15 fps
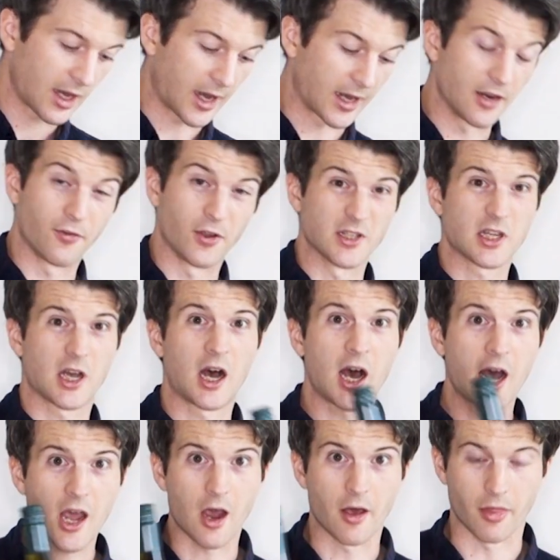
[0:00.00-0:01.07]
And if it's
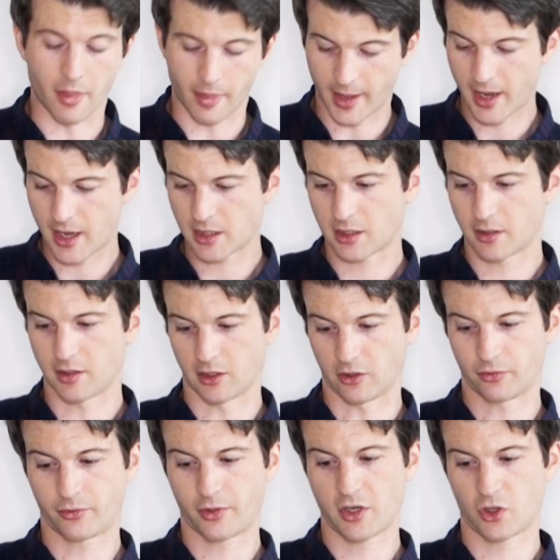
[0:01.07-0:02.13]
higher than that, this
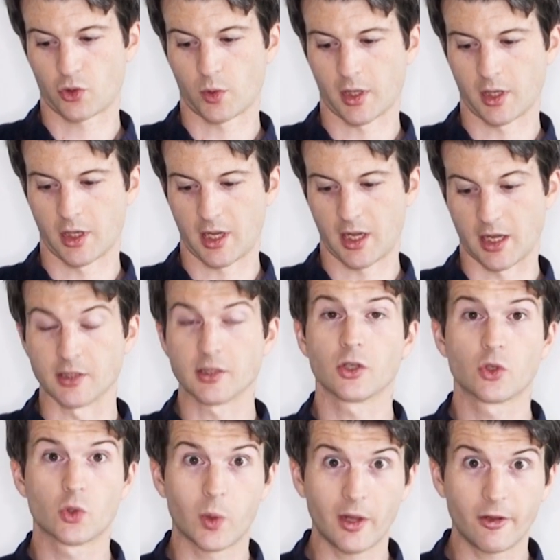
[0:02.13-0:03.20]
French one is
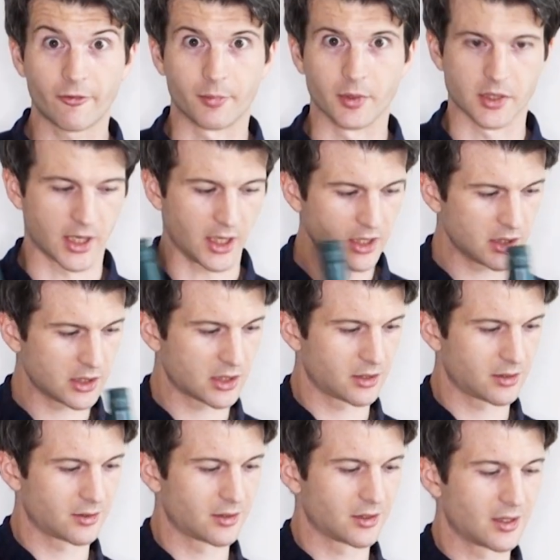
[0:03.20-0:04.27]
12%,
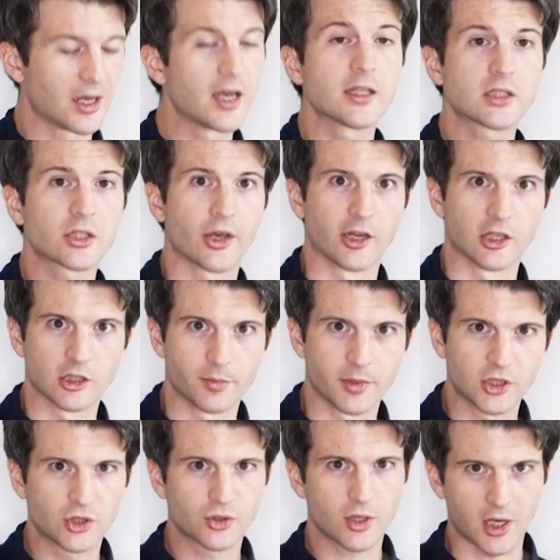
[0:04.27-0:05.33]
it's going to be
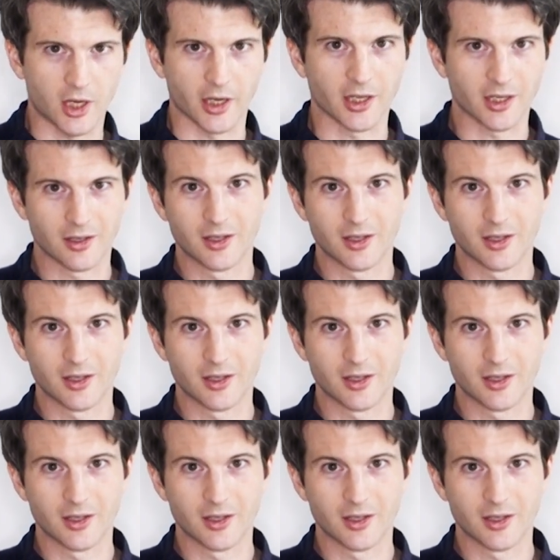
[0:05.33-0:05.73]
dry.